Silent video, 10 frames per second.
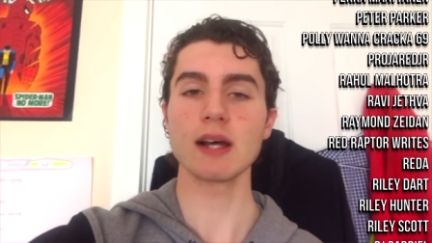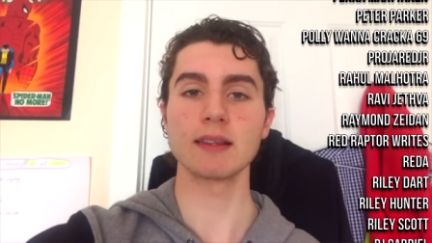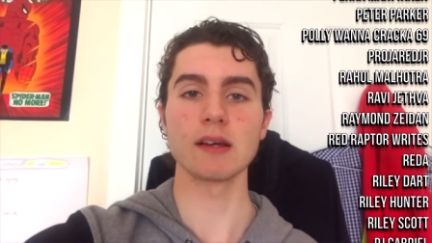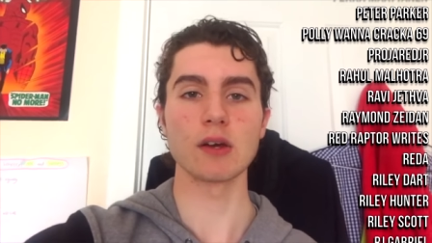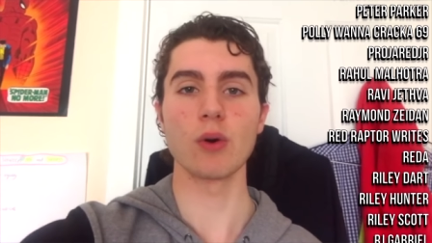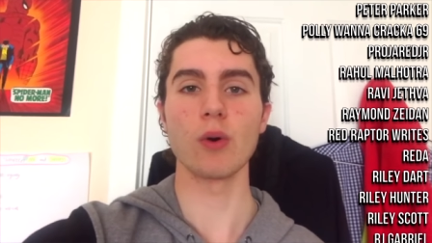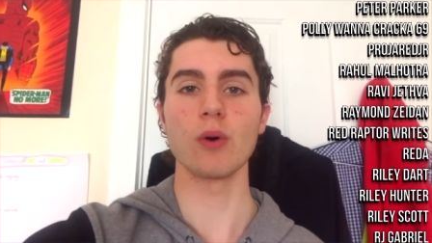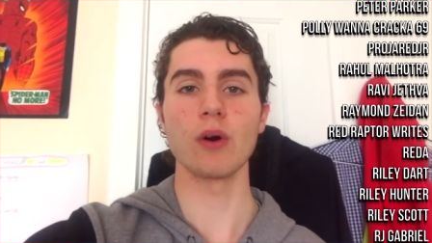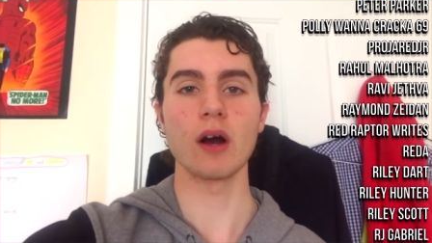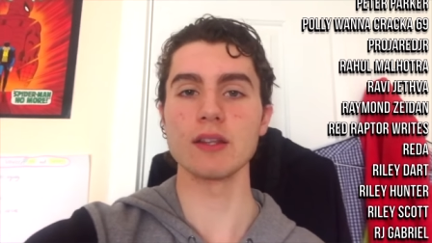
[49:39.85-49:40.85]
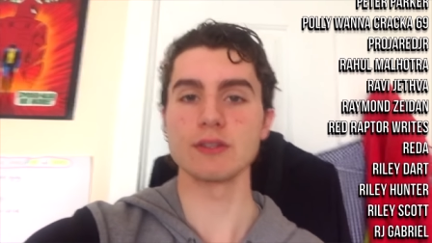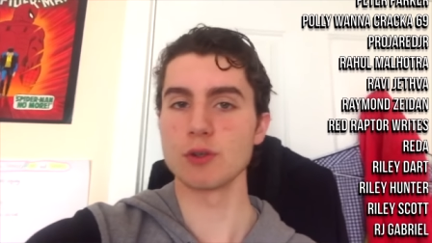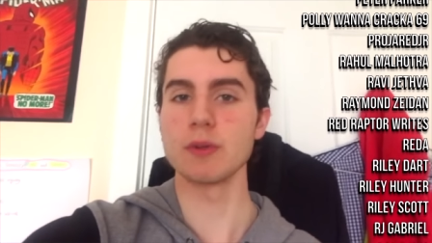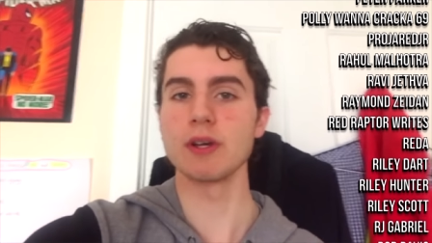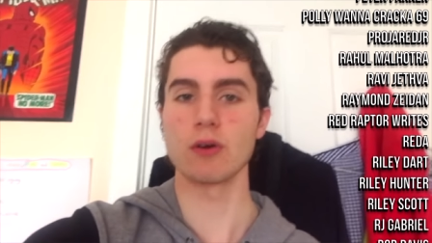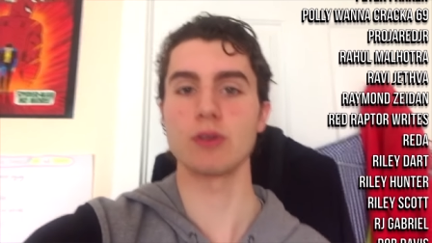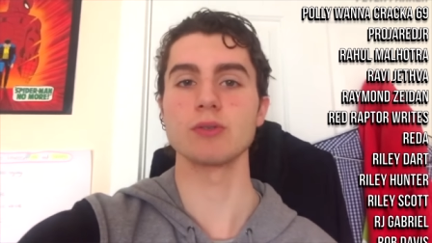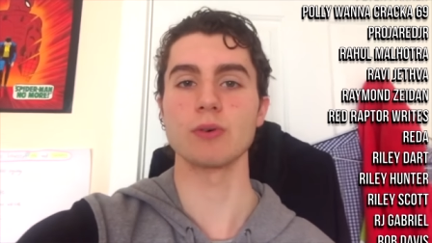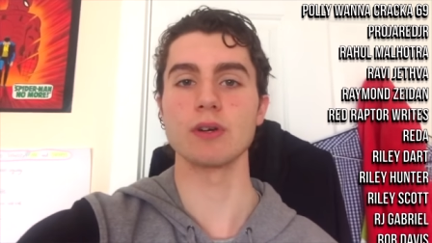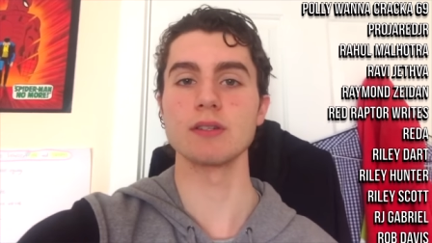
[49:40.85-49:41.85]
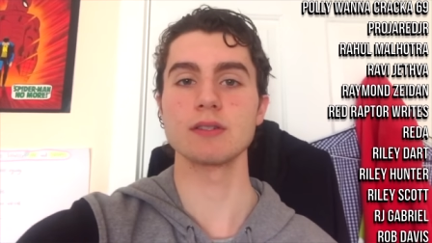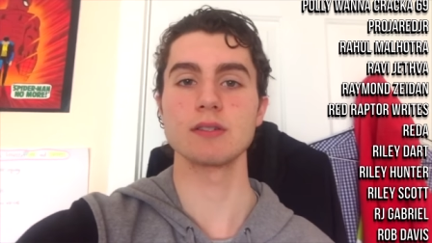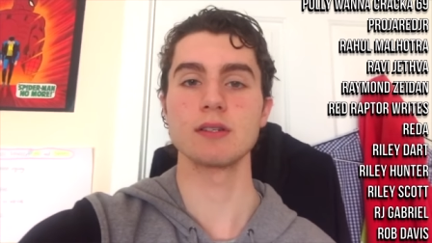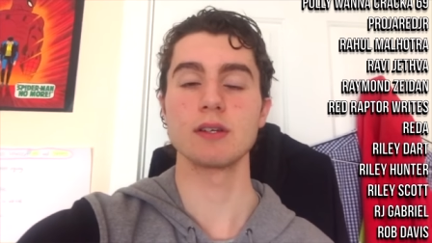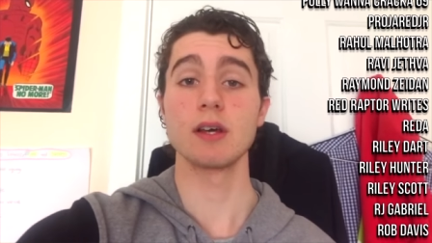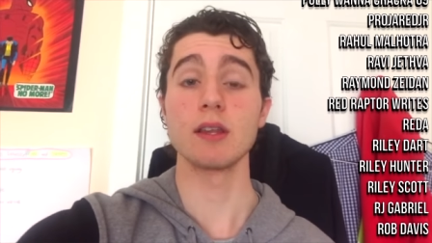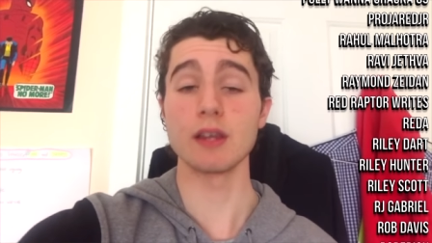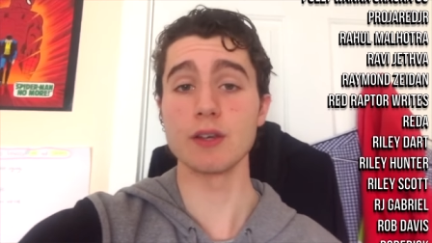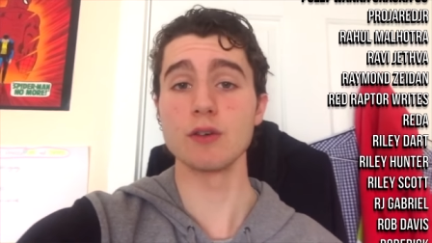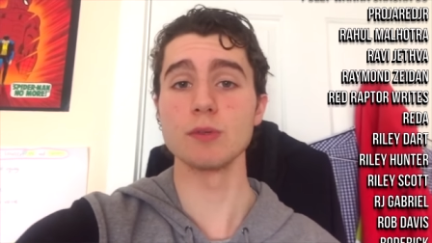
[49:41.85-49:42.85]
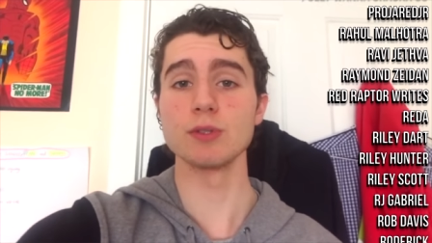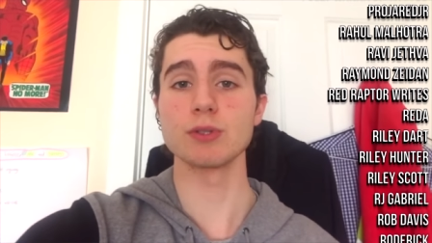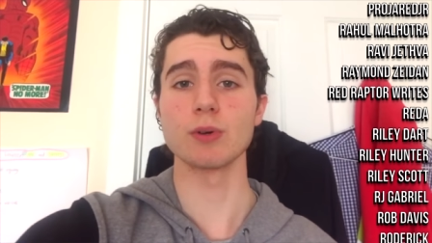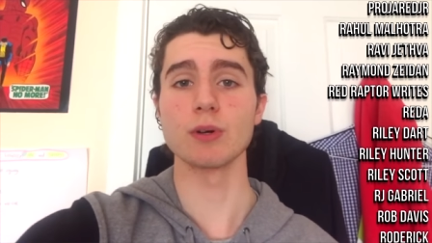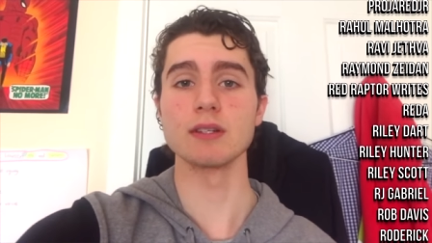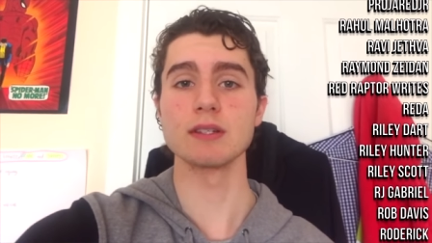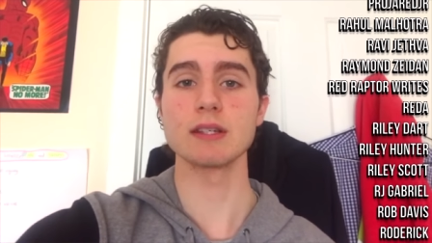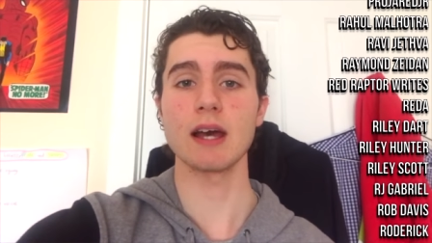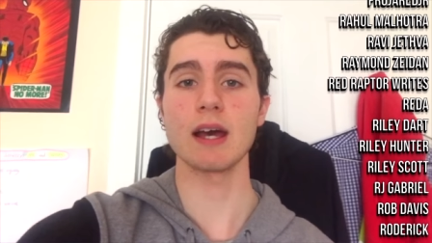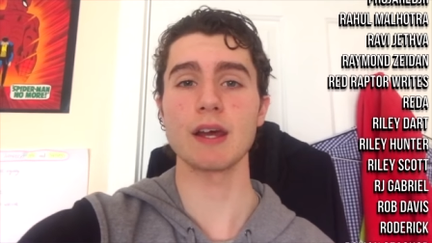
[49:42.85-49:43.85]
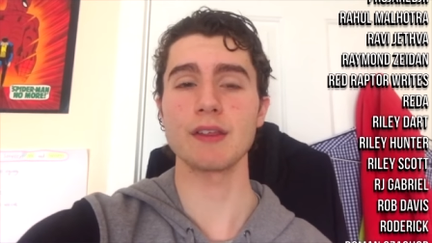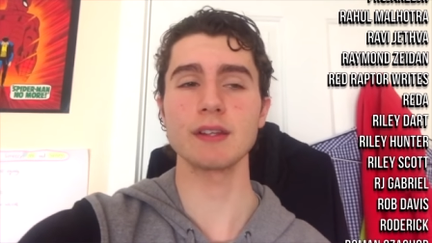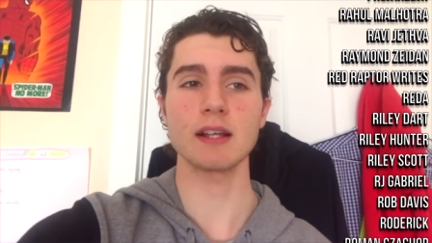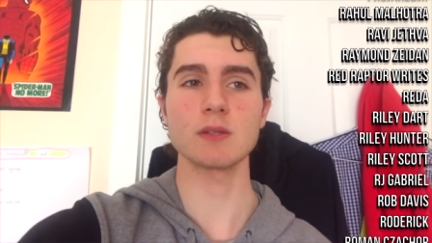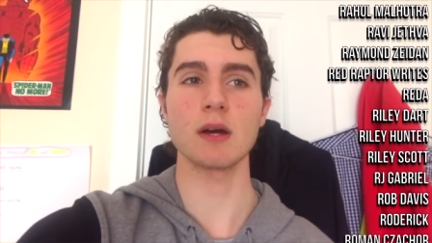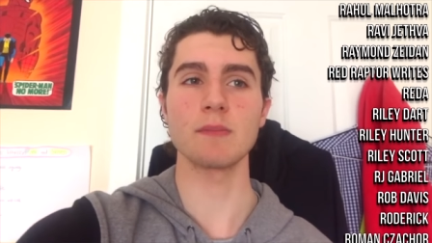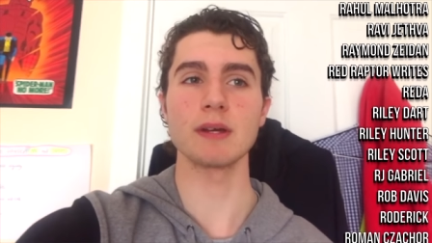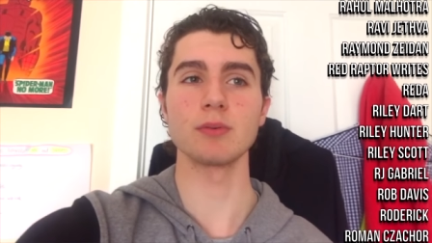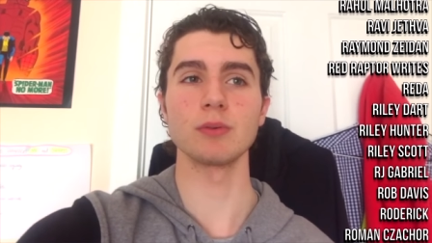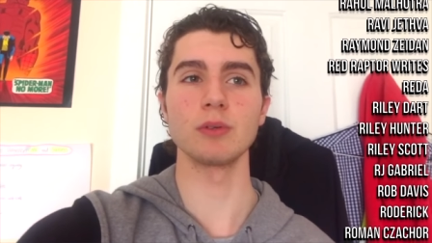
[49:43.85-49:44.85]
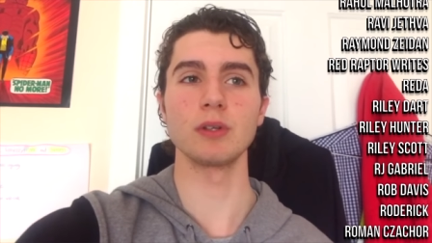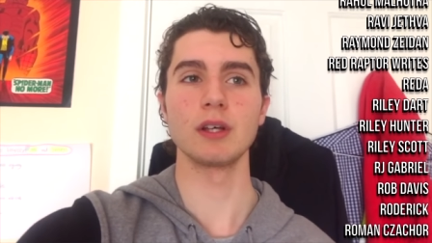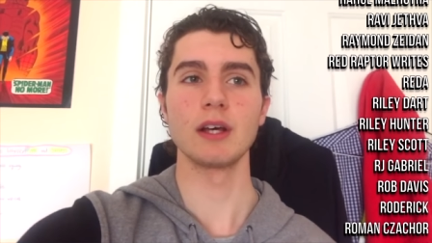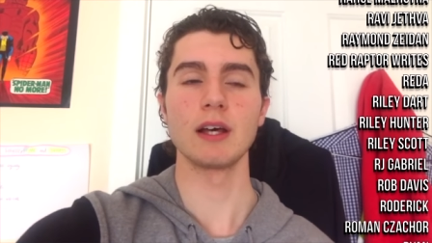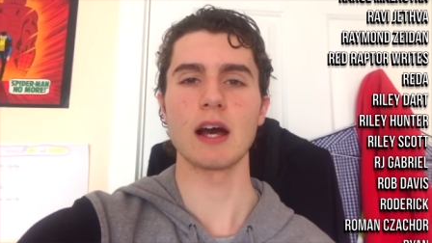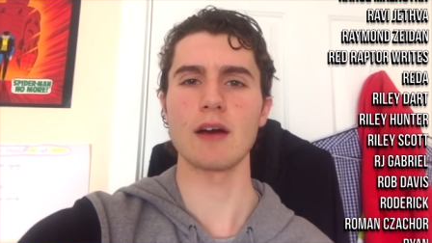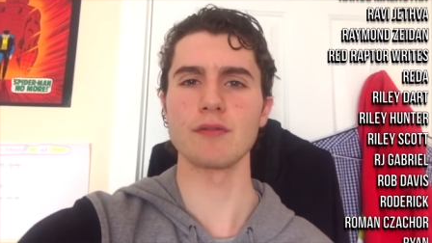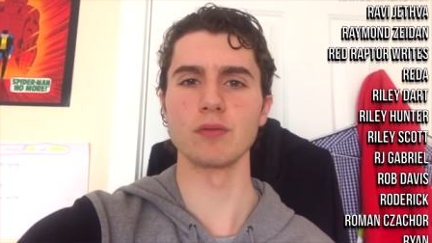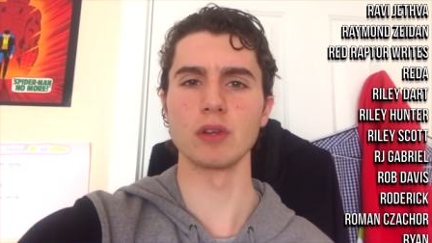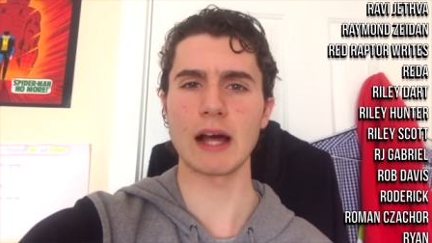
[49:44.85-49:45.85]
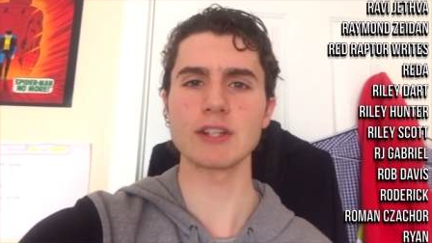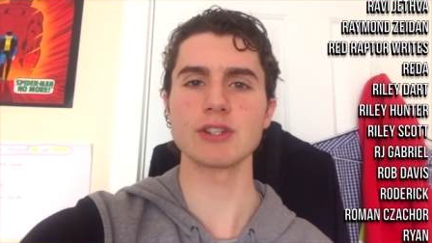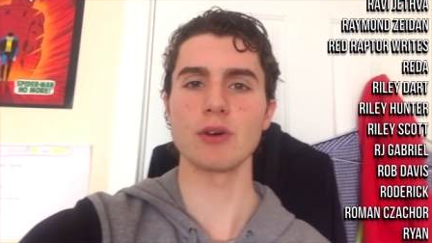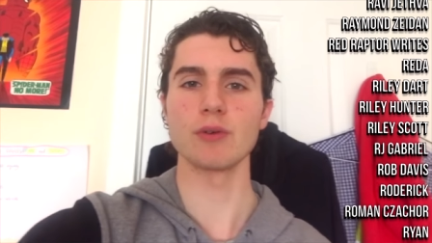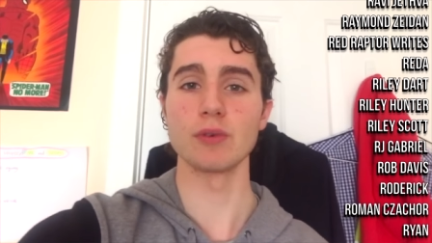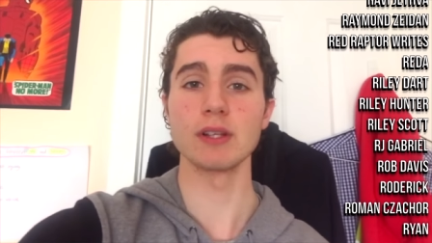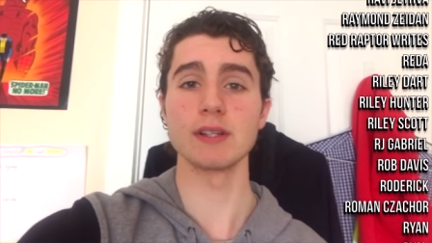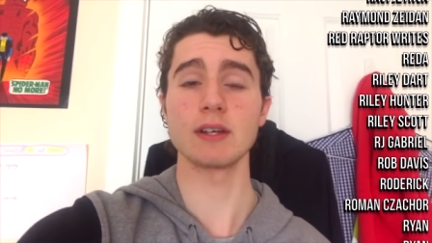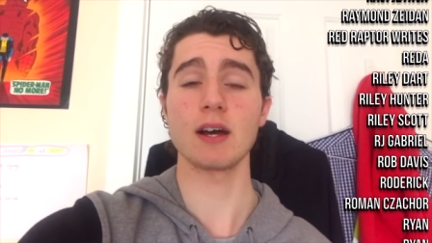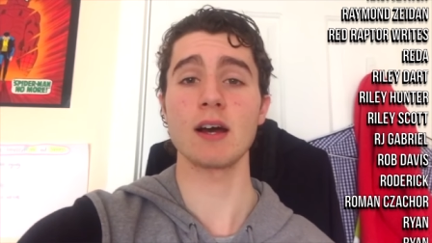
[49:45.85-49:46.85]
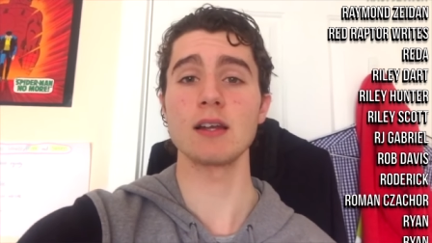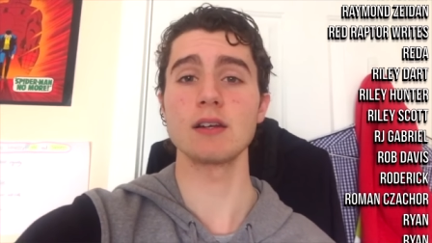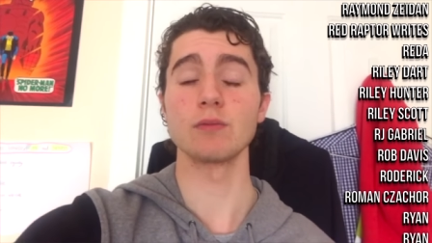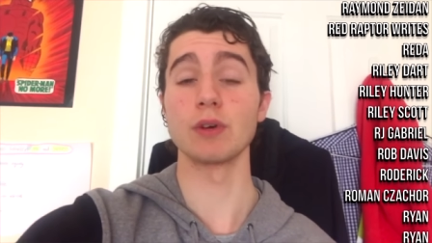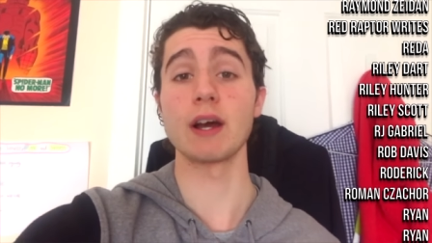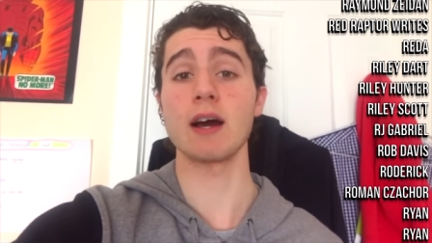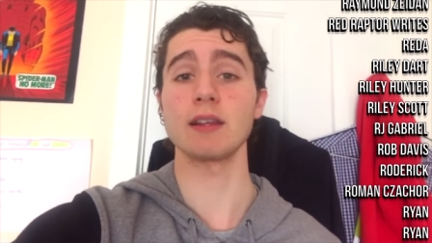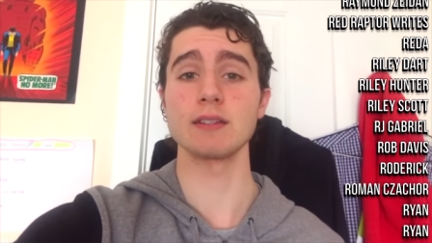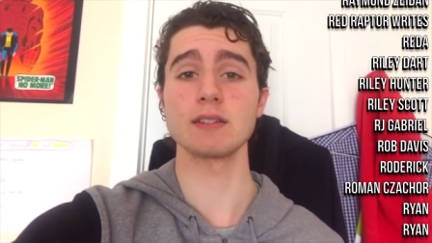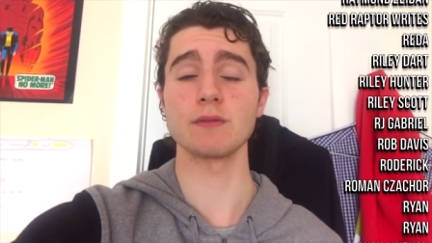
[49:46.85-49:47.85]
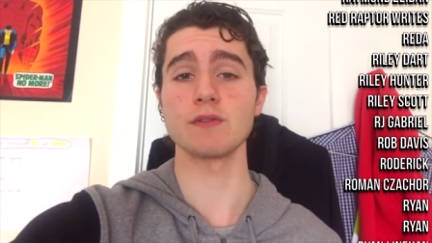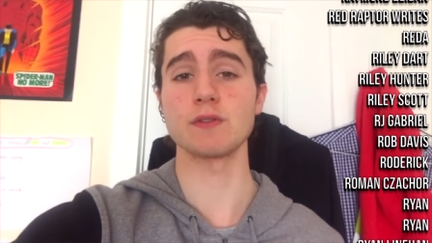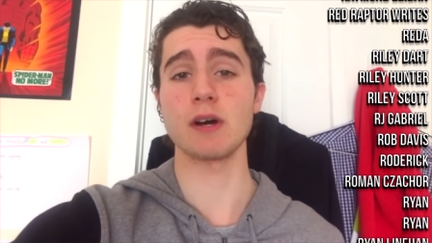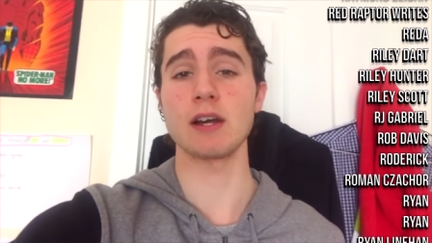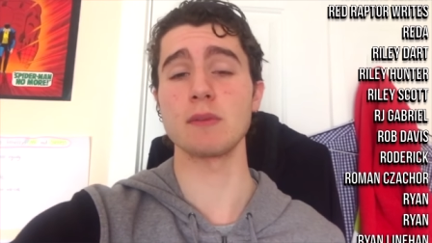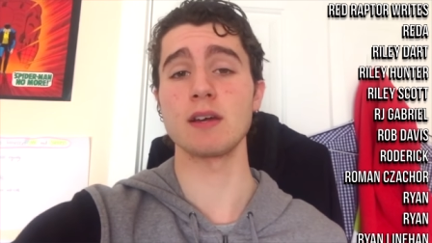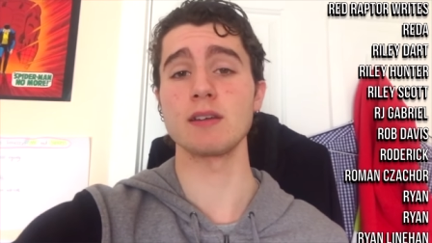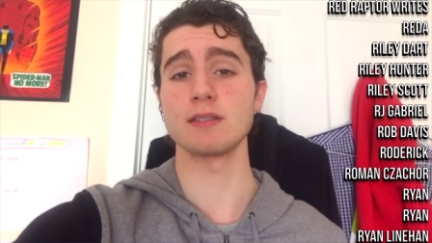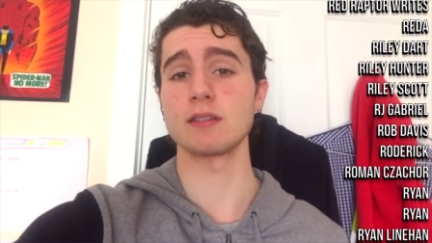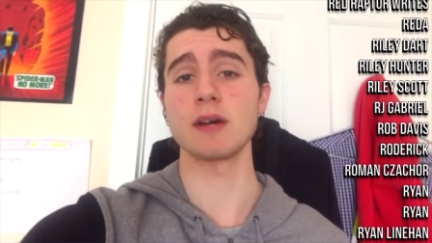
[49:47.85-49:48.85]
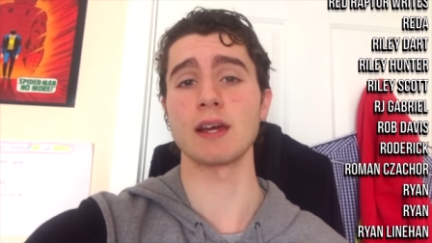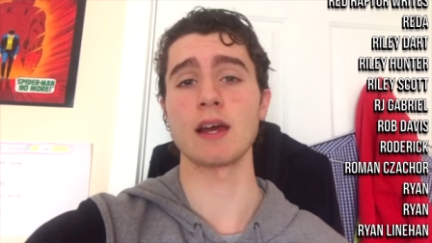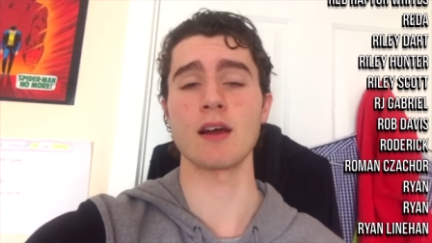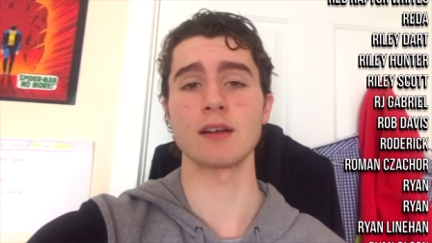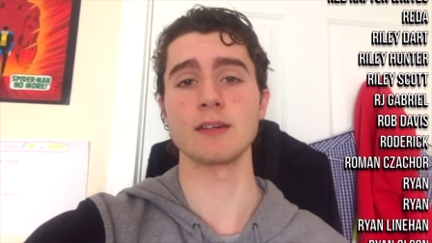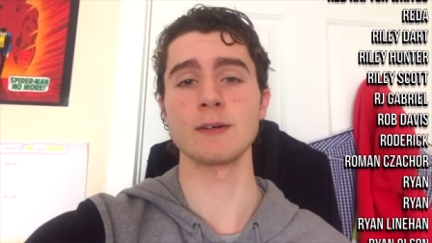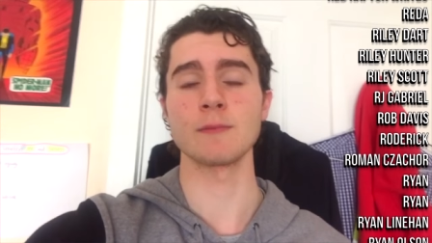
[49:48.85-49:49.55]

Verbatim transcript: at their core aren't superhero stories; they're human stories, and I think that's why people have latched on really tight, regardless of if Spider-Man is the main character.